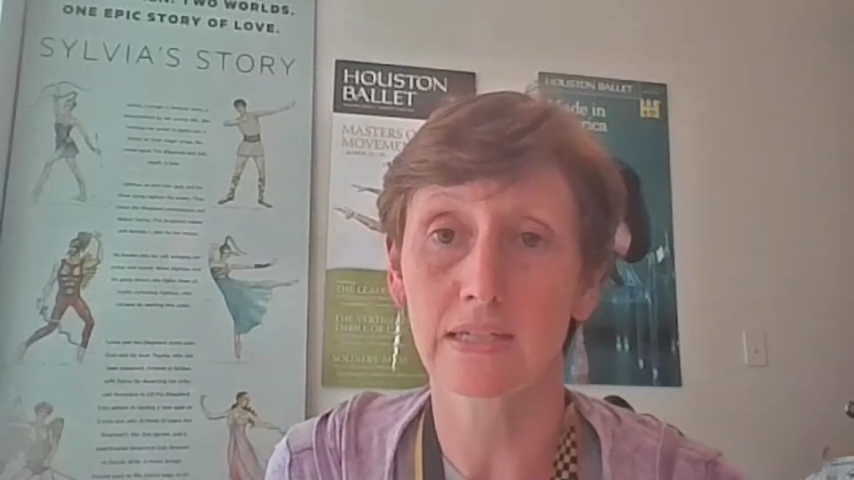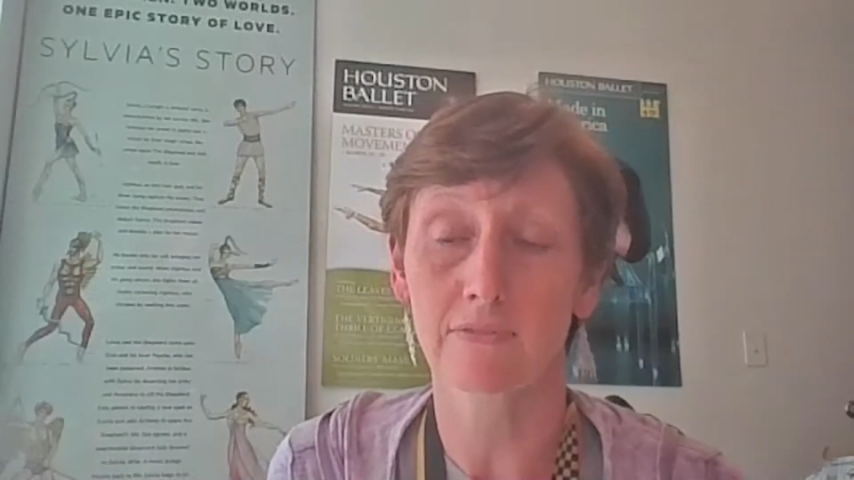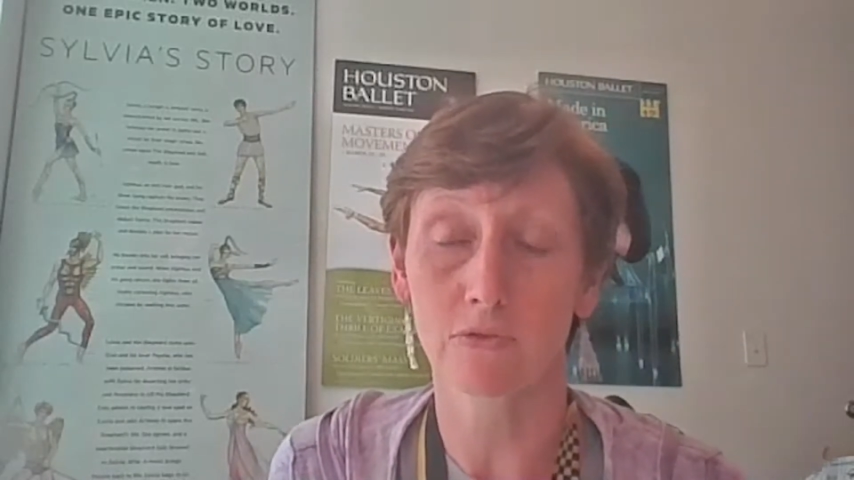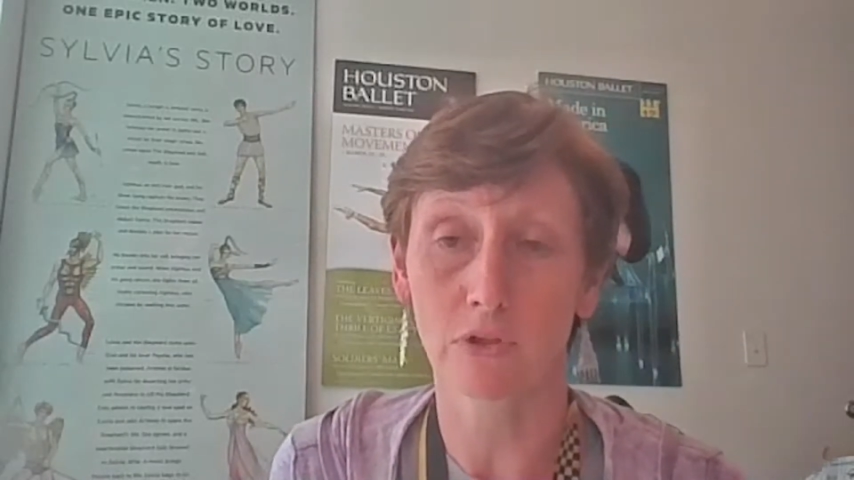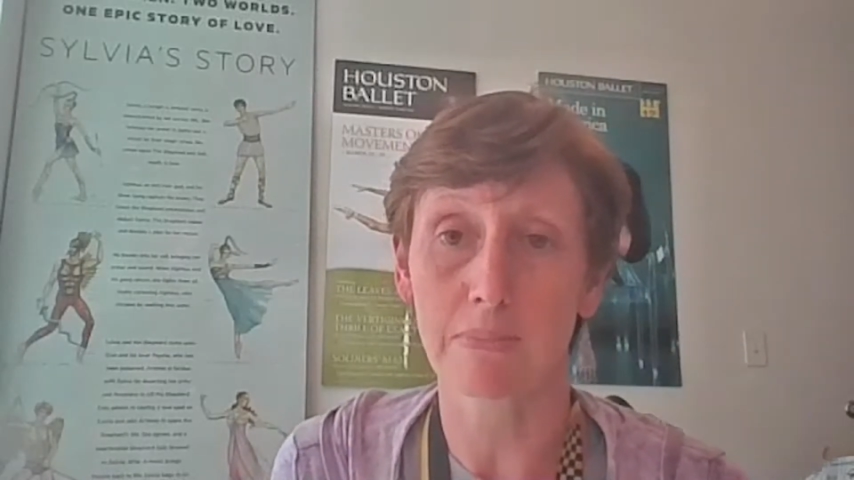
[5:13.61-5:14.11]

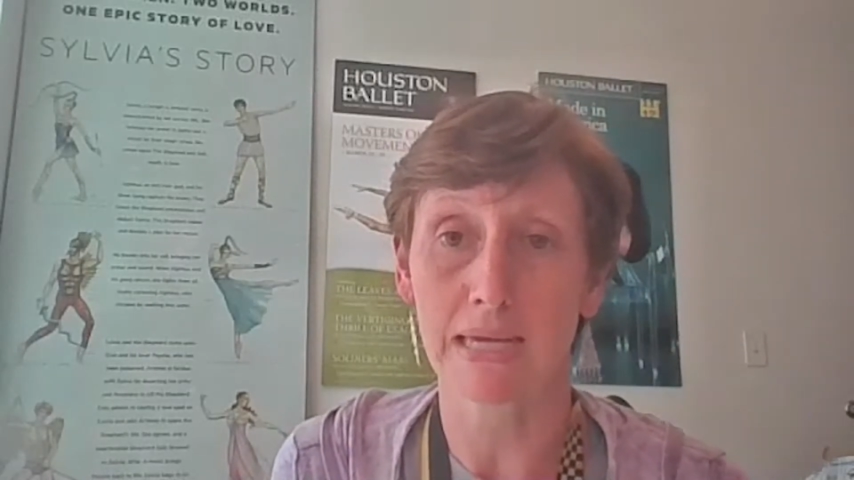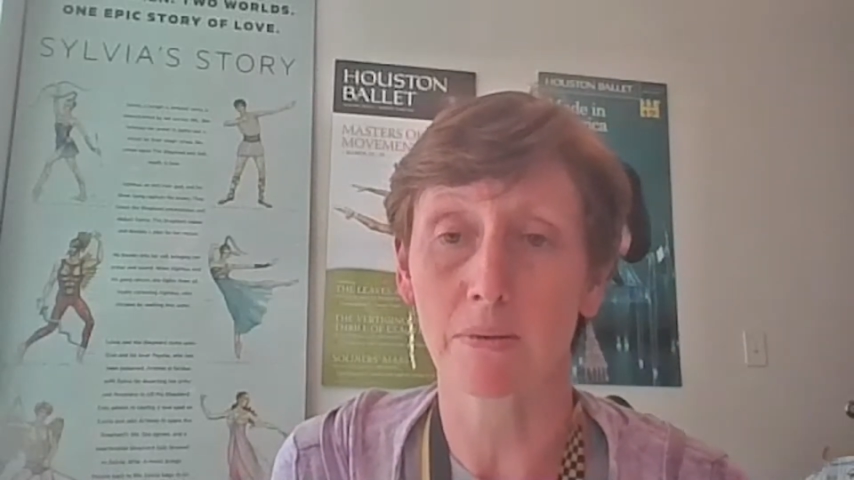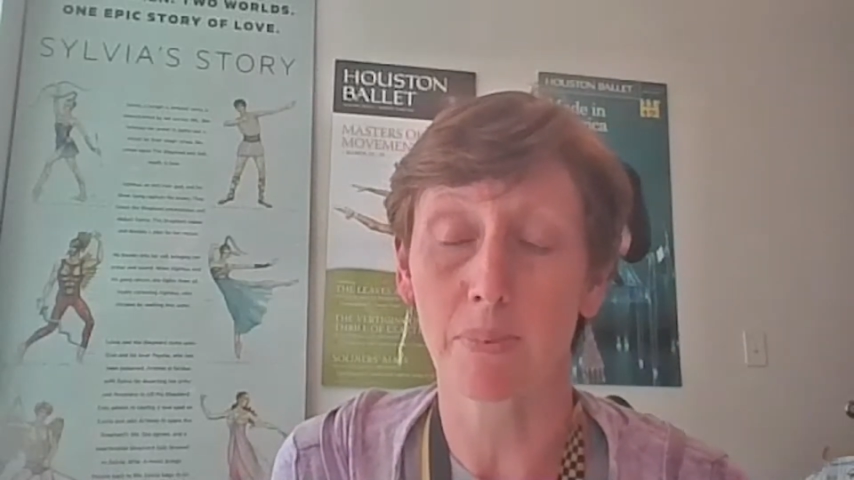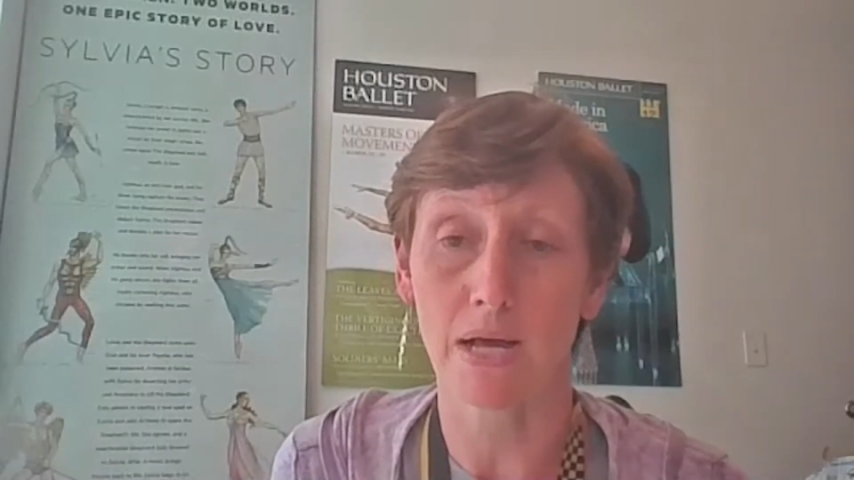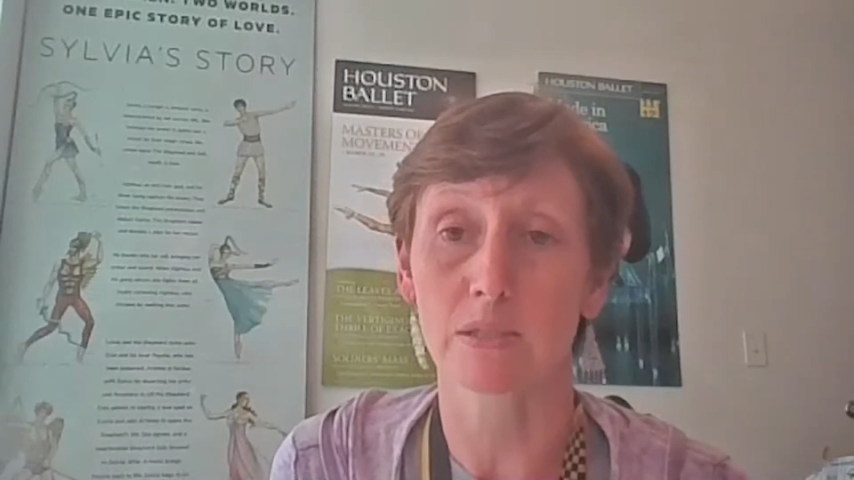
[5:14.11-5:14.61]
have really made it
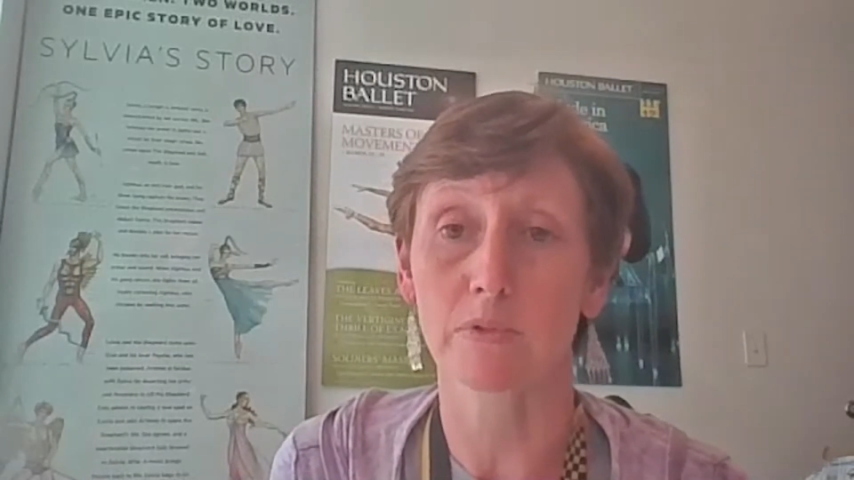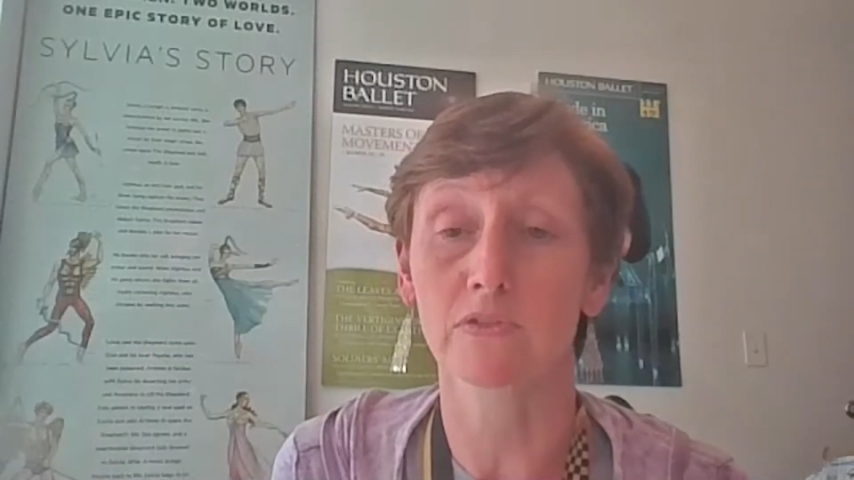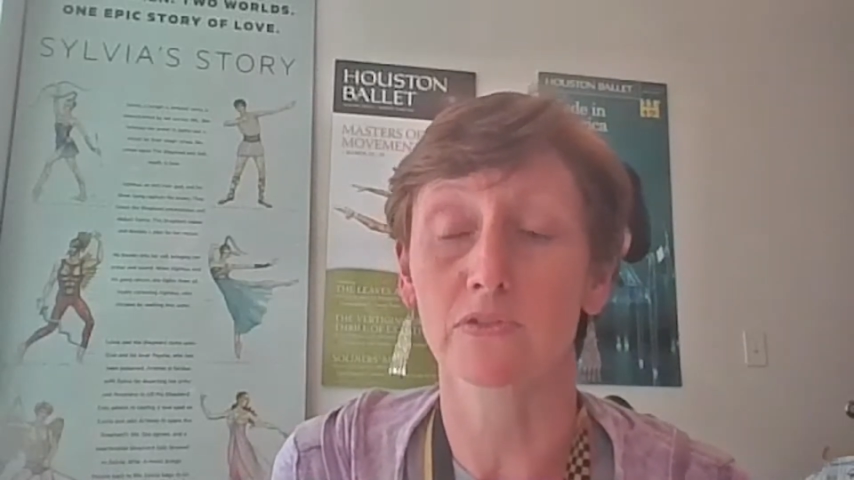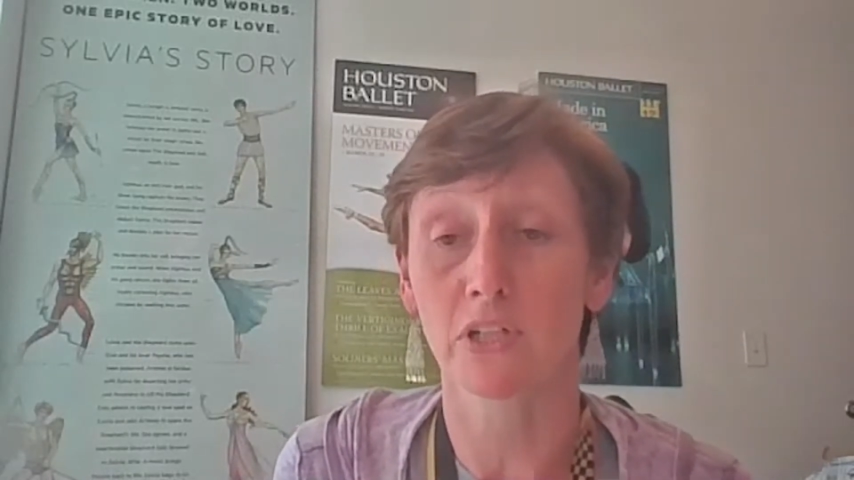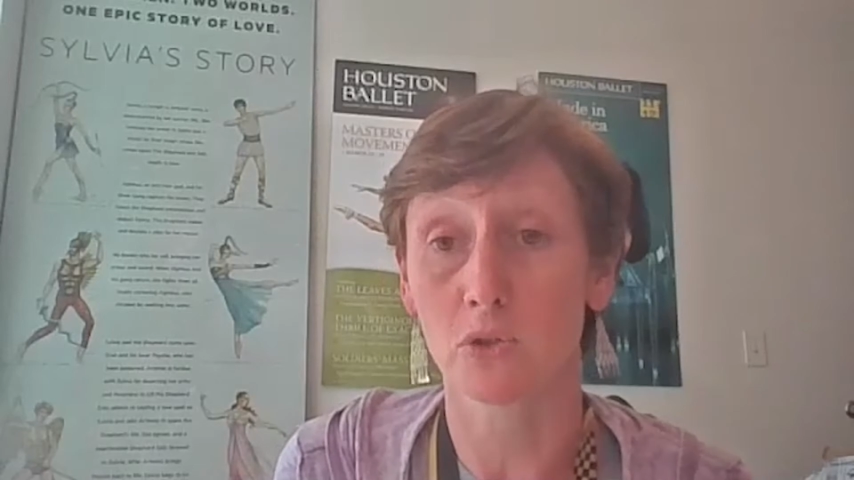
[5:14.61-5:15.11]
possible
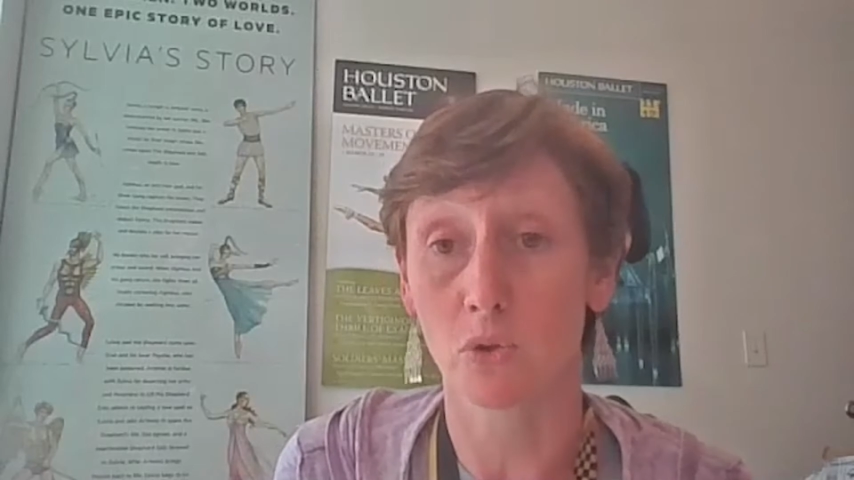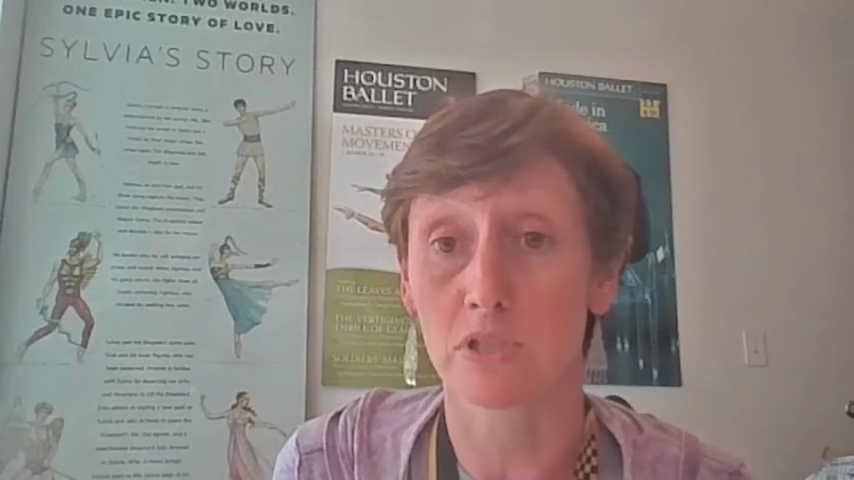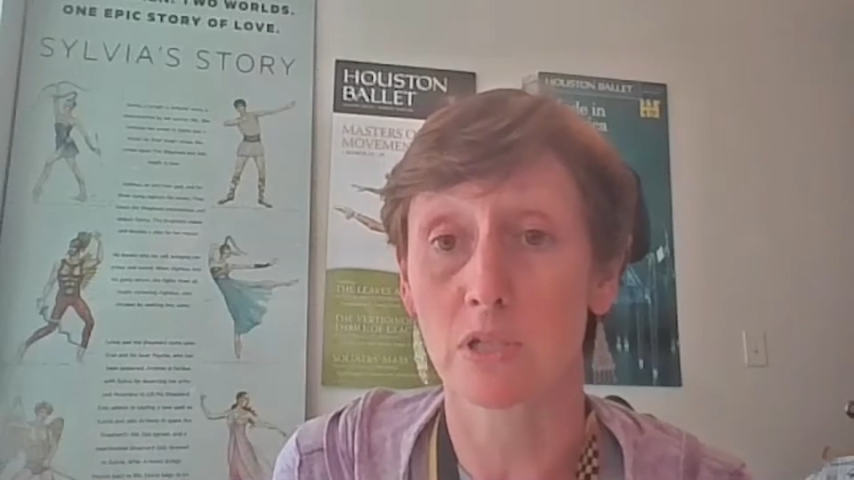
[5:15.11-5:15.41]
for our doors